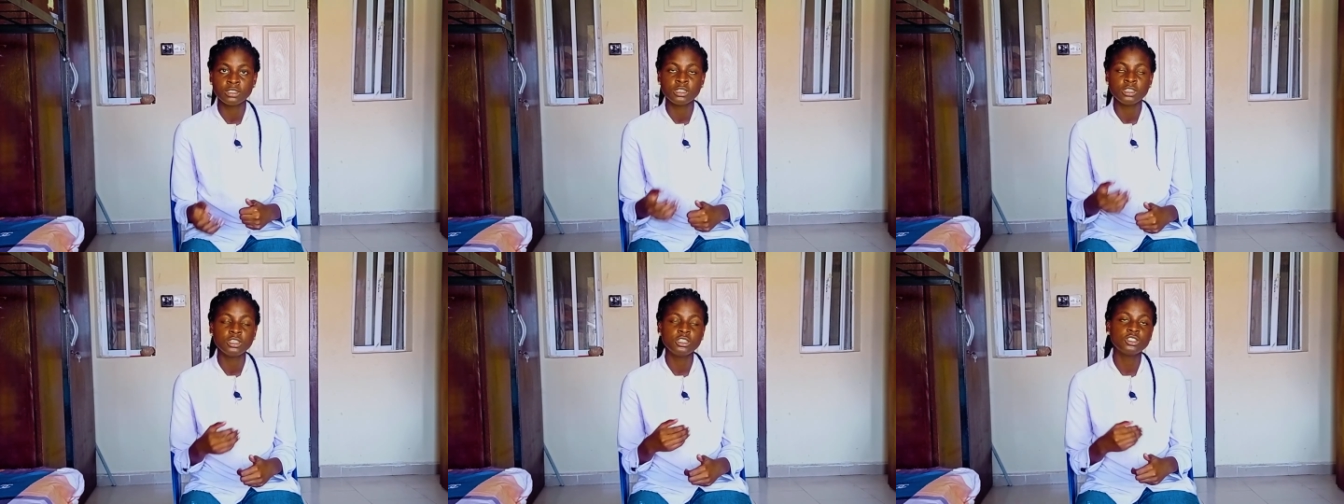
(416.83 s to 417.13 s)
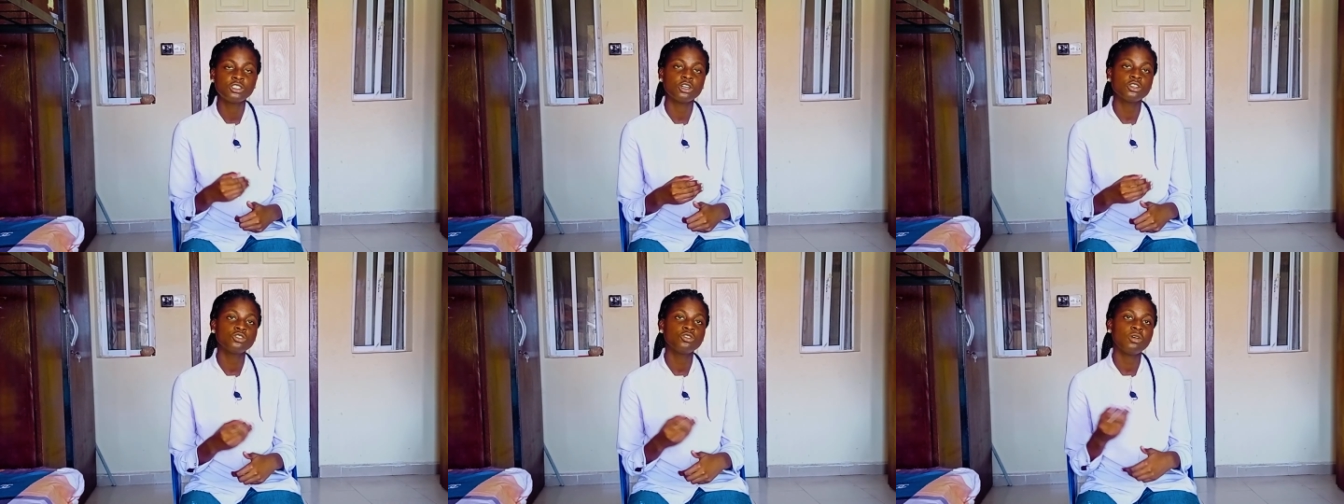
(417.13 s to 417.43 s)
It
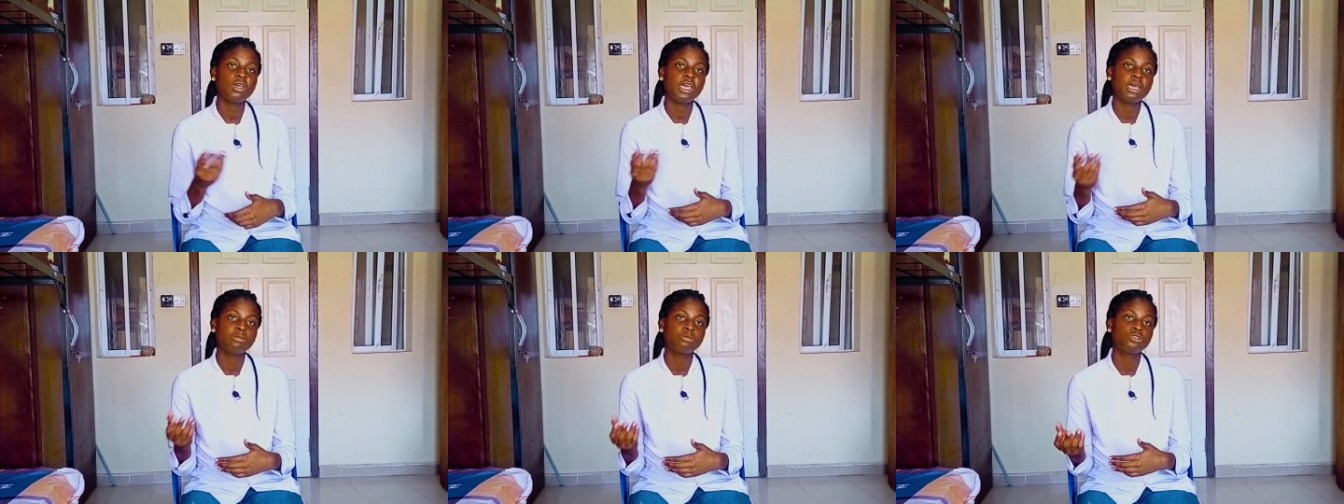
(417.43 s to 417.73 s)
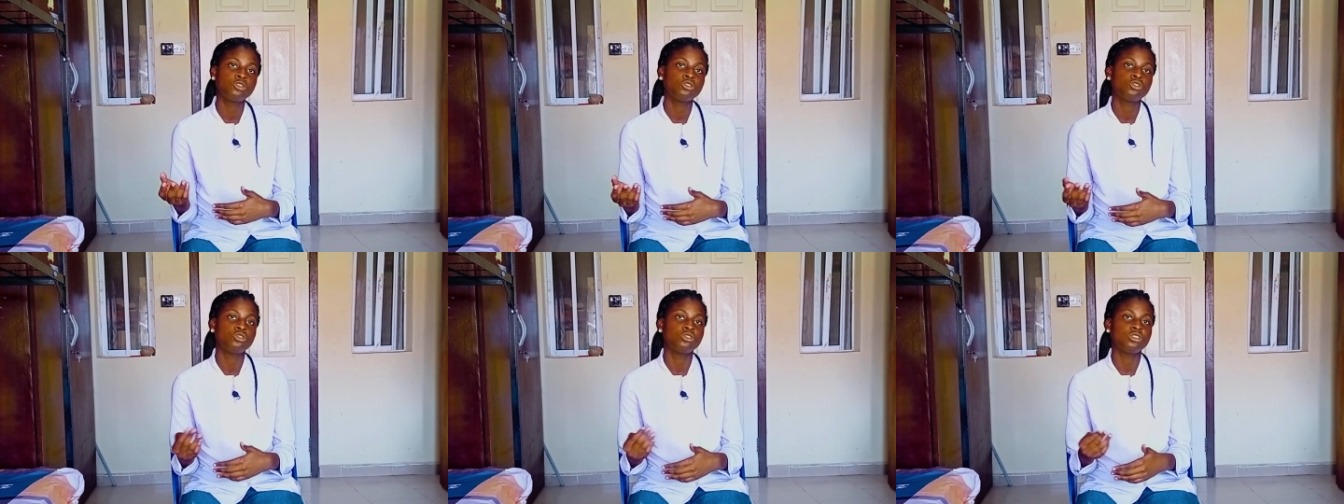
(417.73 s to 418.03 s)
also helps
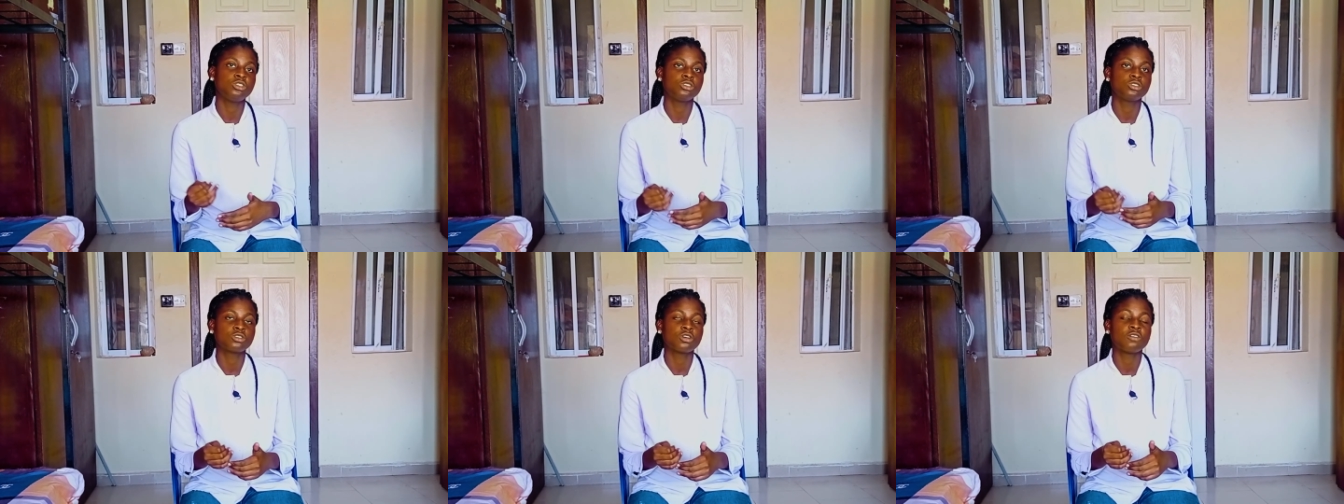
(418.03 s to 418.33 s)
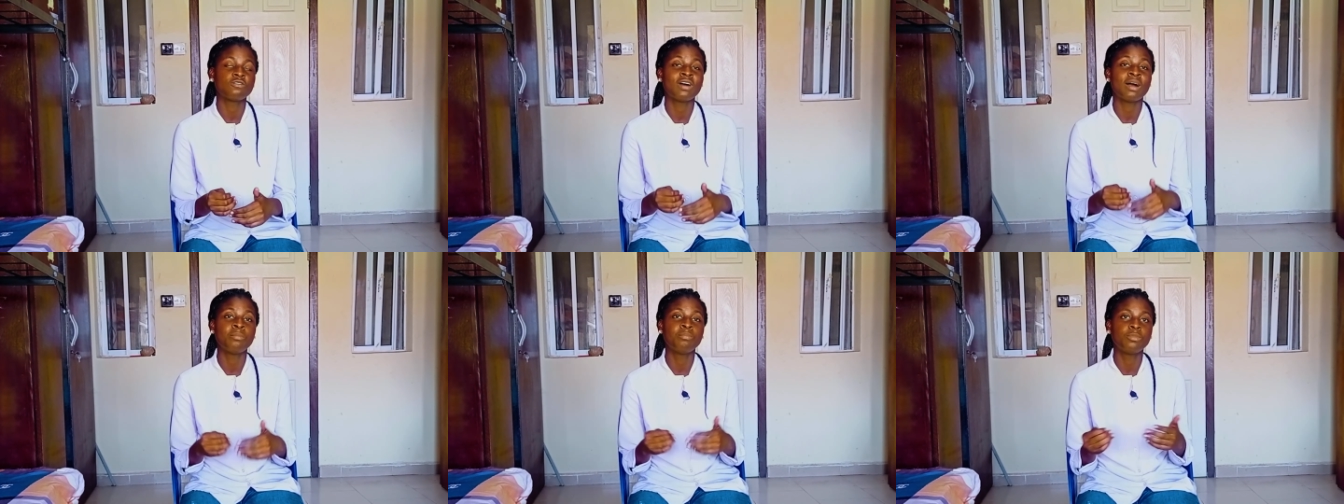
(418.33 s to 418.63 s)
you to
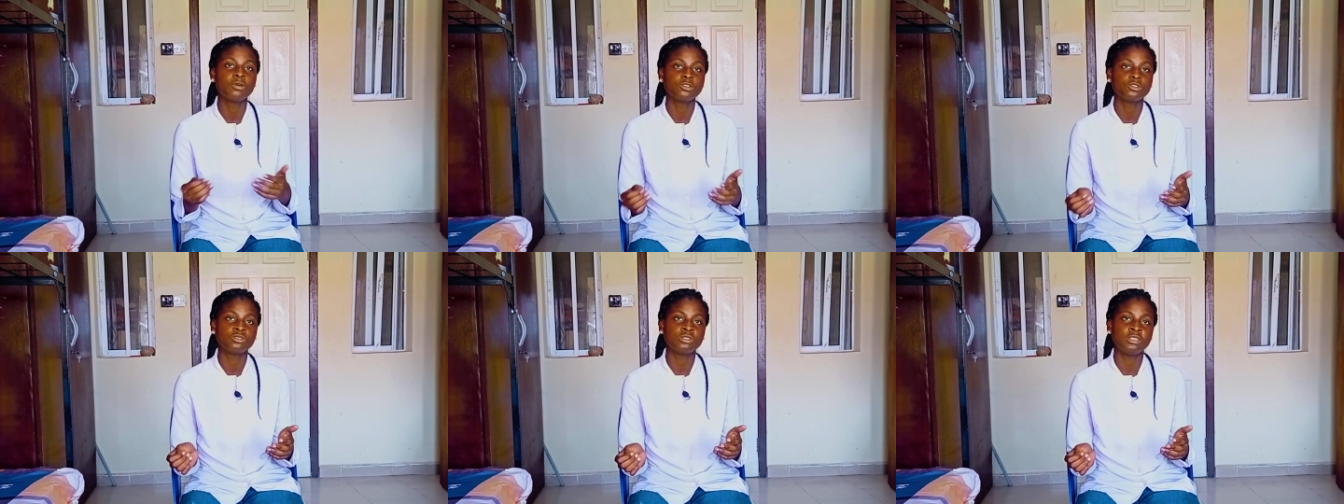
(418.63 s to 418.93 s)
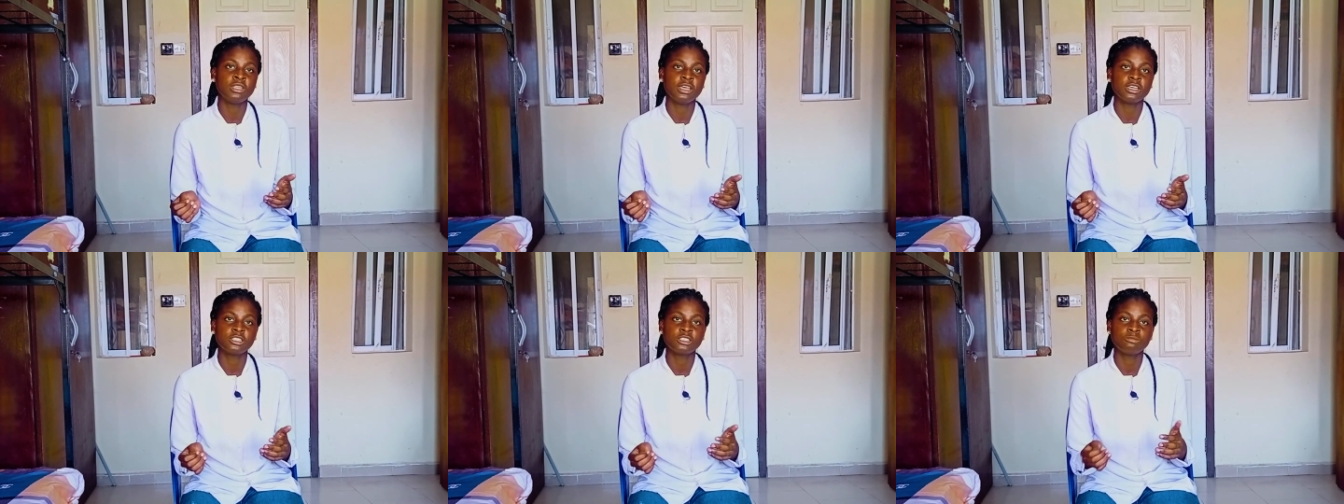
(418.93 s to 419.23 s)
discover
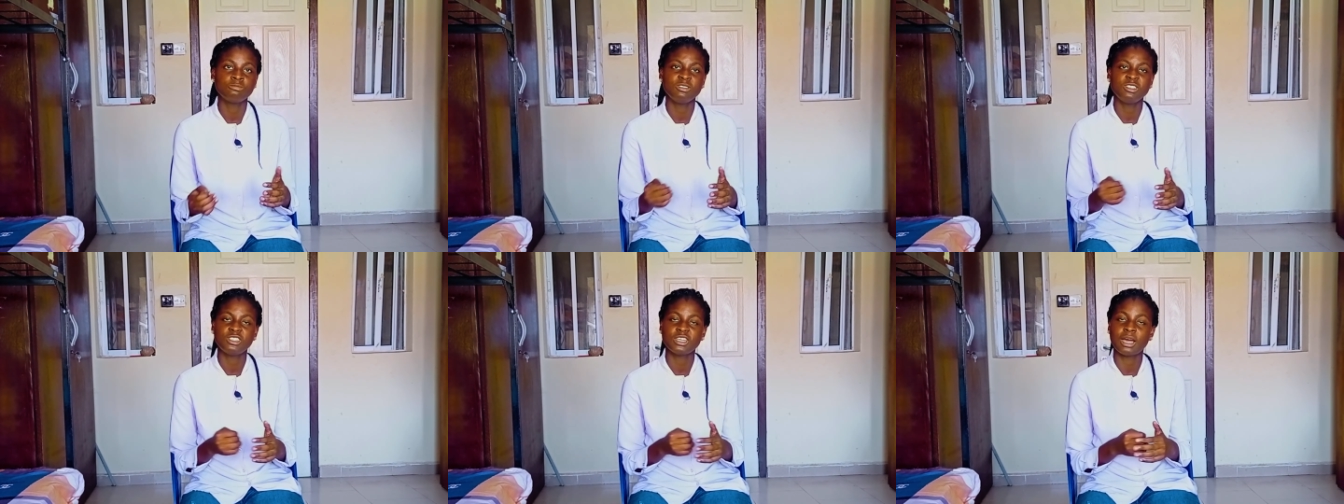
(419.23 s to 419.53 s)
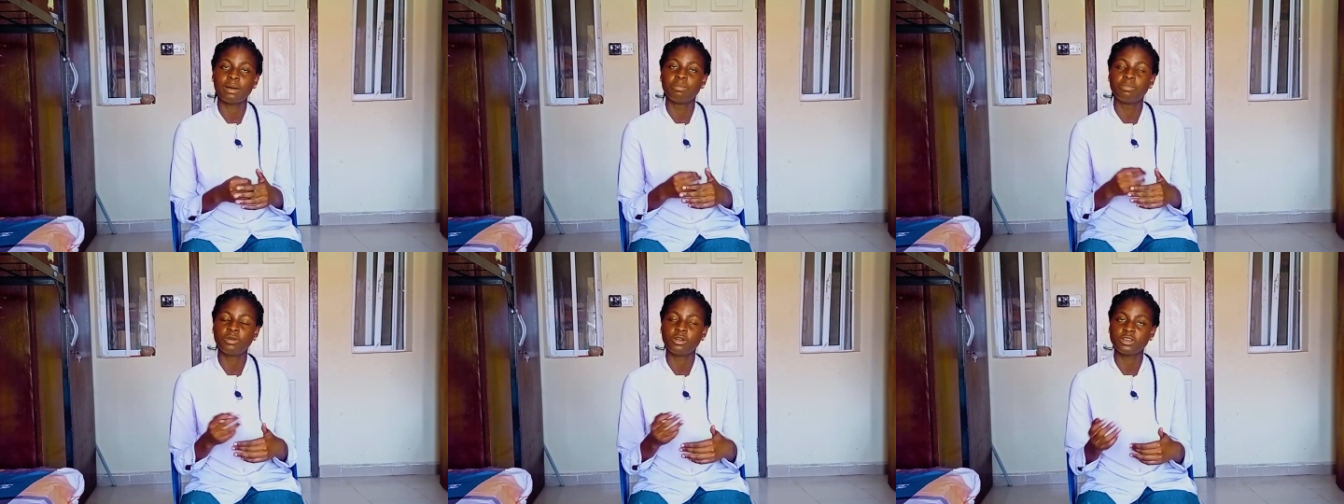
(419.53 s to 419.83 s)
bottlenecks, which
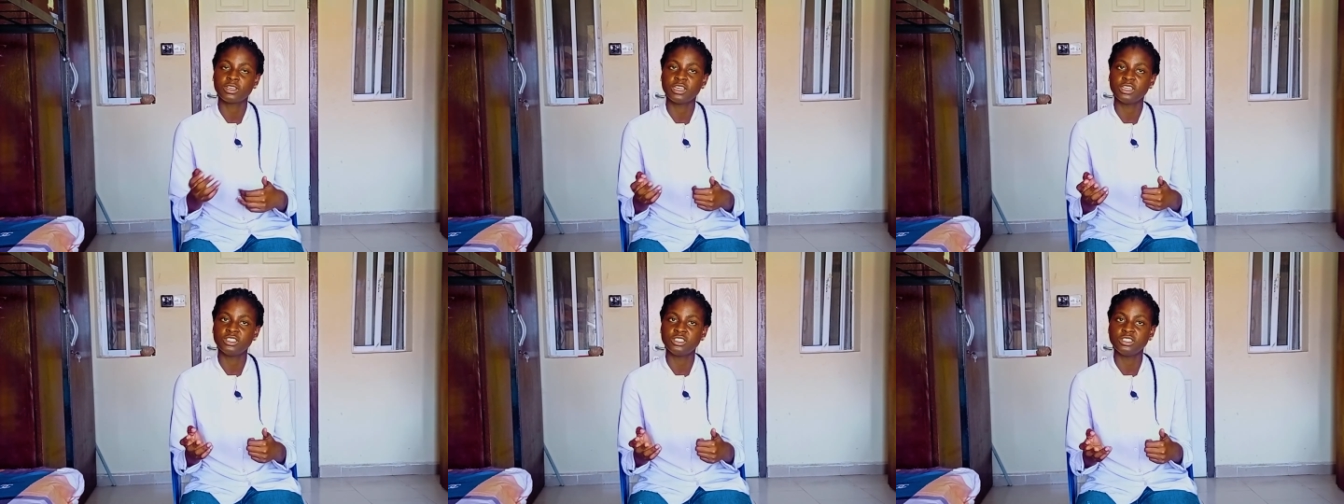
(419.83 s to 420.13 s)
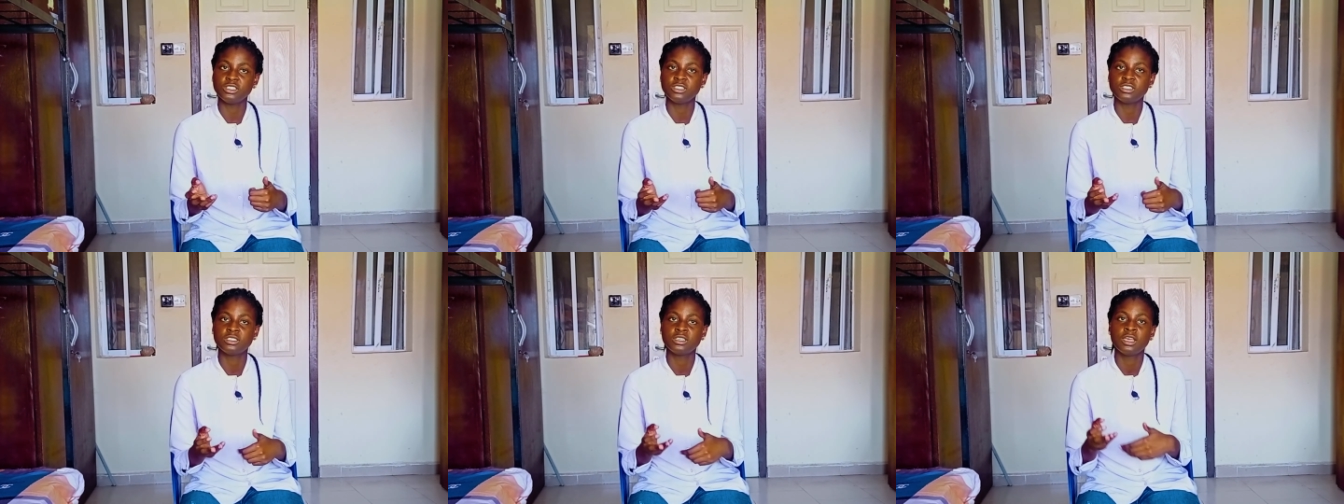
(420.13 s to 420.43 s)
are
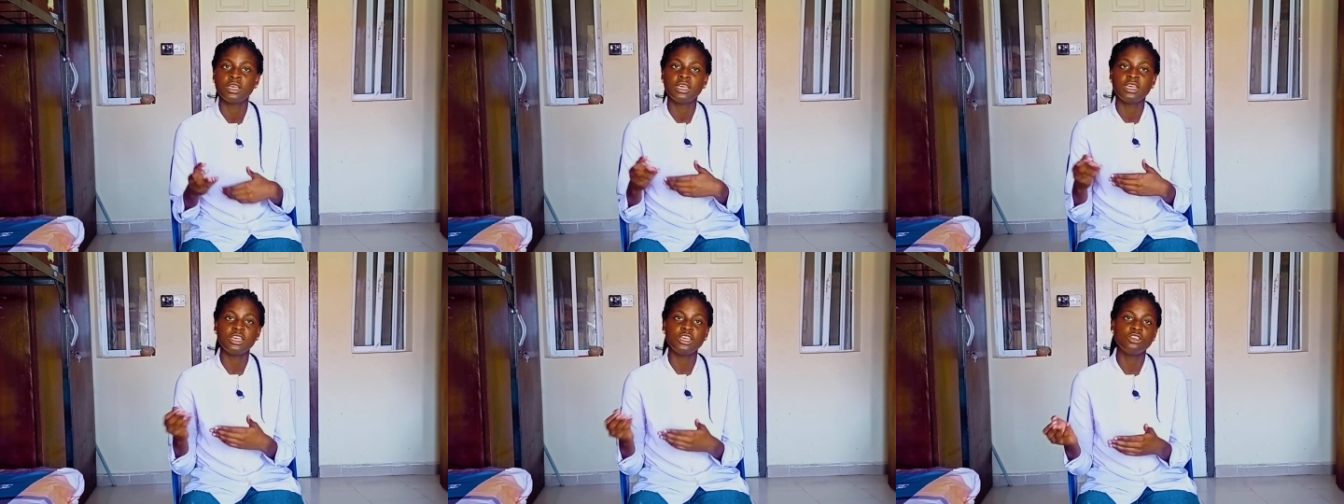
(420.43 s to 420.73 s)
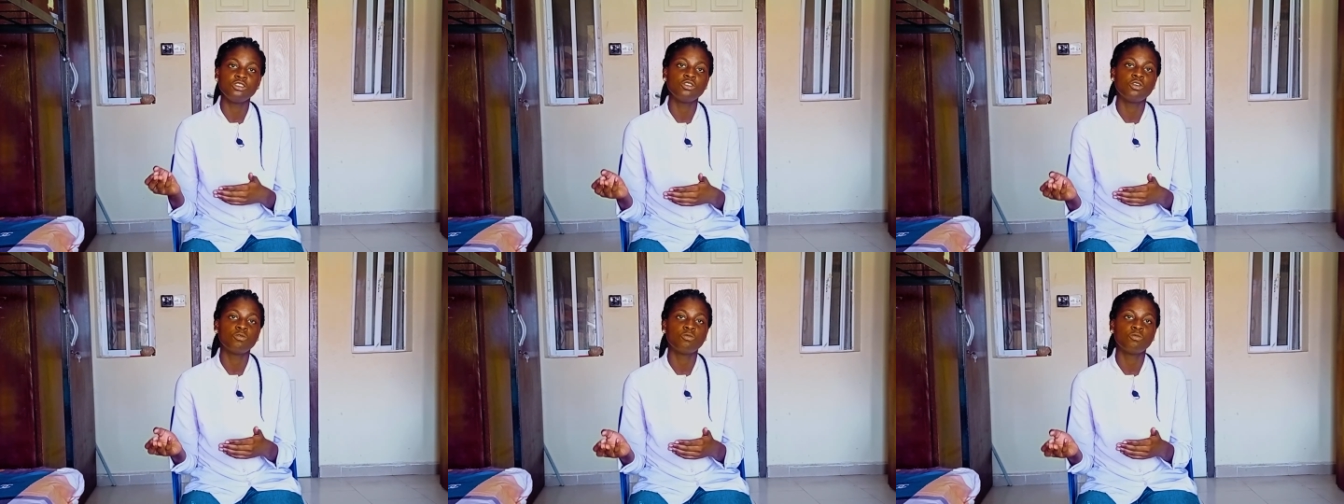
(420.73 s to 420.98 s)
blockages in your